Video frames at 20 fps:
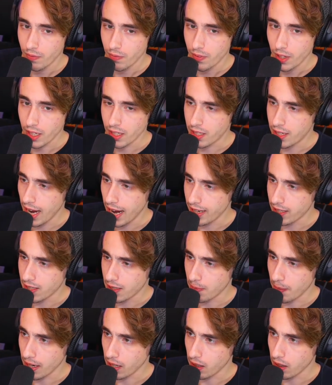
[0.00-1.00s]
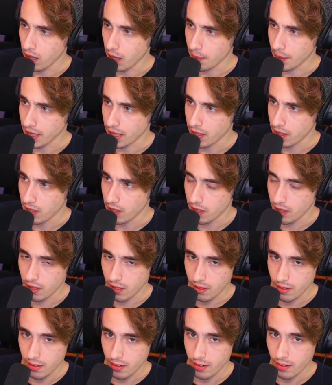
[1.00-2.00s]
and test my limits.
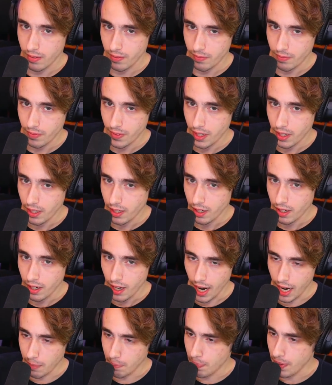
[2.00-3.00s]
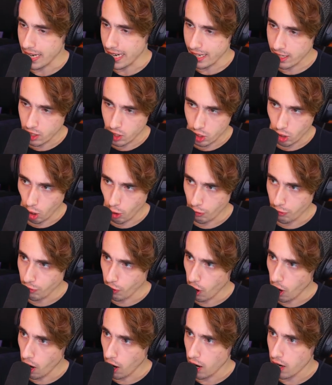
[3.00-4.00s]
I'd pee so
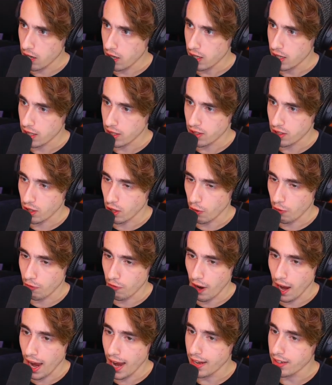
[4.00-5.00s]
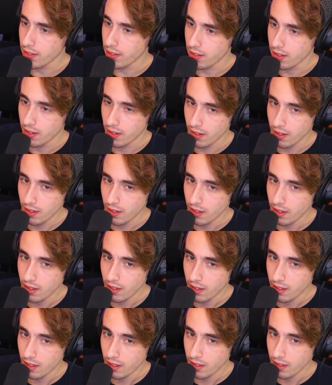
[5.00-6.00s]
far and so fast,
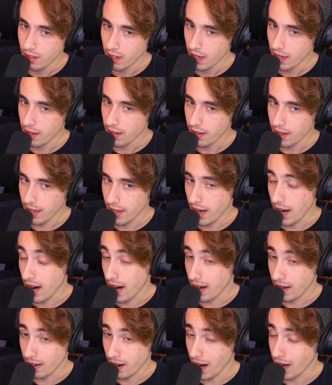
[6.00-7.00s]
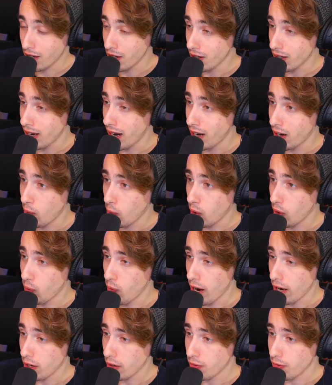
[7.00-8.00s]
I, I could have gotten a world
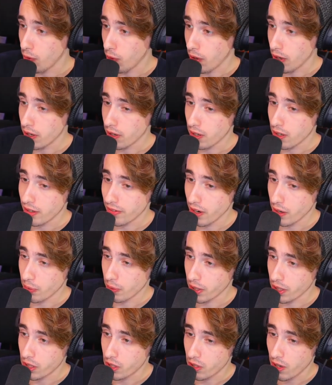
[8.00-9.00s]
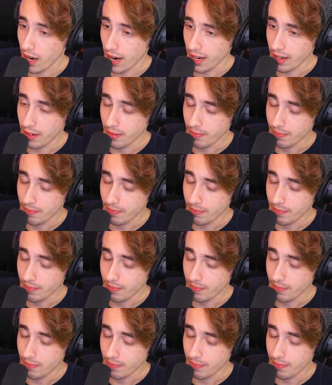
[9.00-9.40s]
record for it if I really tried.